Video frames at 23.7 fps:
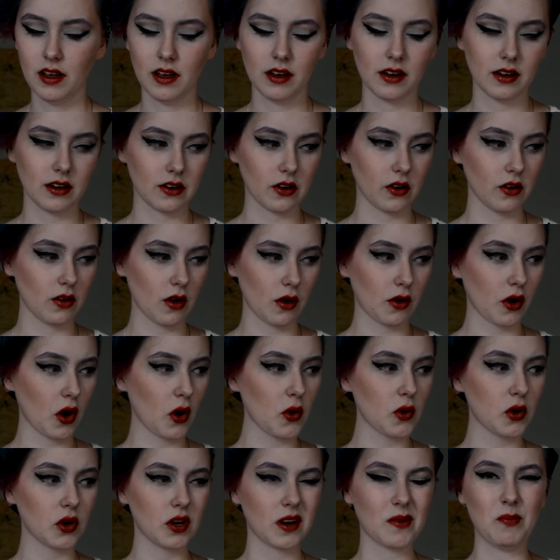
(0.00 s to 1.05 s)
a
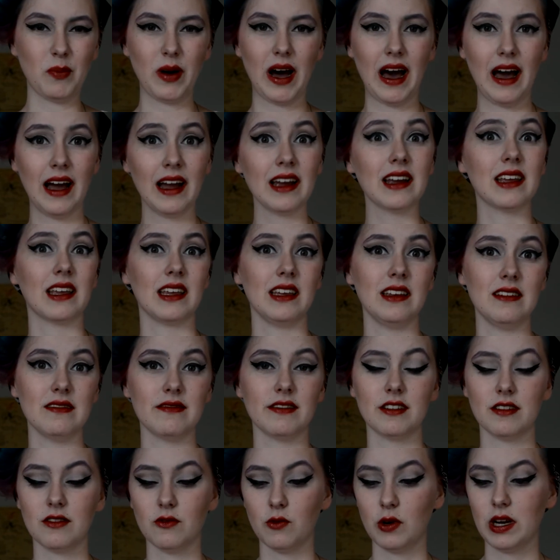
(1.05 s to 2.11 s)
coconut bag
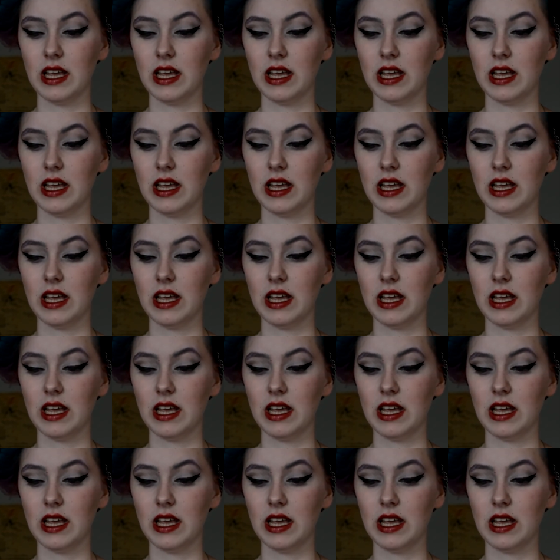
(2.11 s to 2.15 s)
even.